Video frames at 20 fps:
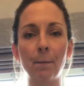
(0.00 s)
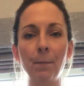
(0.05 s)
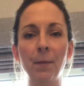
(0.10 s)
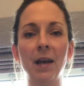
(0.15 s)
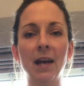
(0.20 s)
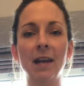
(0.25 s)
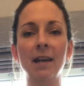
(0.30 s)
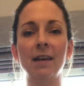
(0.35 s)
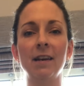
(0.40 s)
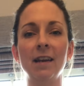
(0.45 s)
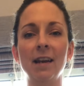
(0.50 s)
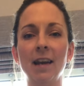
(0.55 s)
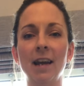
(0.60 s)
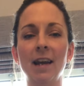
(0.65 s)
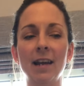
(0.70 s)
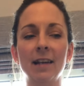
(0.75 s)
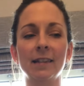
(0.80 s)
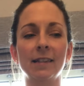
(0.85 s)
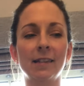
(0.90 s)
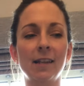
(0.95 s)
Pin
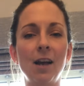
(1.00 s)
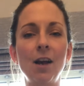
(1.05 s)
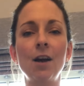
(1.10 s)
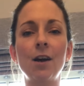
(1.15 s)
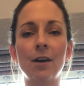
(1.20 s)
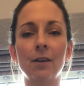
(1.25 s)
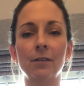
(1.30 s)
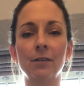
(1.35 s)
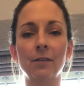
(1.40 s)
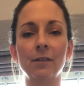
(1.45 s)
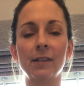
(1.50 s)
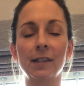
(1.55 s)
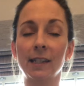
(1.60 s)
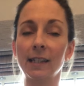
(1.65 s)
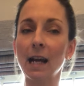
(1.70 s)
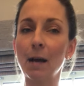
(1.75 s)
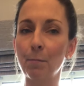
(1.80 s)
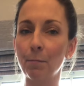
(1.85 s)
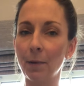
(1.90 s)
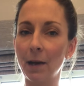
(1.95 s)
it on.
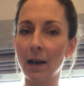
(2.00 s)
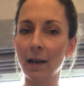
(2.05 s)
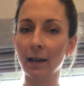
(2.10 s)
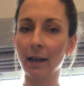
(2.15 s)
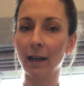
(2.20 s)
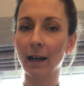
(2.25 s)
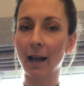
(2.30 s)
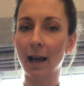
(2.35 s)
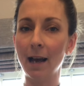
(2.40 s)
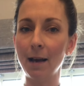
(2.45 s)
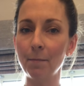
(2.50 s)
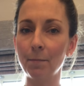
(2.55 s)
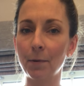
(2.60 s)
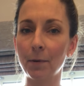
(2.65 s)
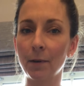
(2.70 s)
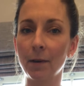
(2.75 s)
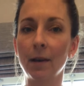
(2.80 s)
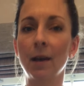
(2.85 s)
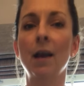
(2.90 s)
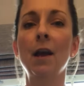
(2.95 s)
Stamp and clap.
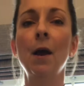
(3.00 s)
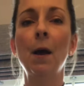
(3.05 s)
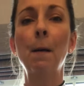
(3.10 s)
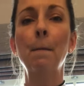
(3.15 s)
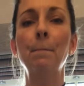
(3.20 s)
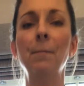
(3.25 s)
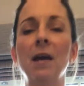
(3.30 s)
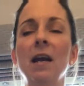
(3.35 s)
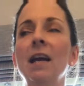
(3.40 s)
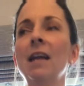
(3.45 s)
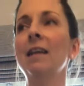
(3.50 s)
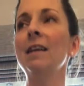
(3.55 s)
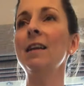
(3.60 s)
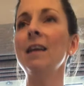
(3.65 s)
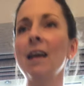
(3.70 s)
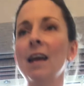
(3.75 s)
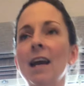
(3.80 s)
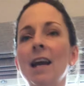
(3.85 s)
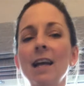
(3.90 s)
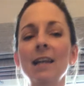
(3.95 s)
Pin
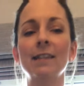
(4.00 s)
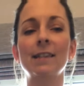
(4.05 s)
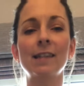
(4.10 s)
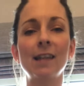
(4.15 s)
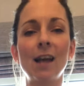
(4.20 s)
it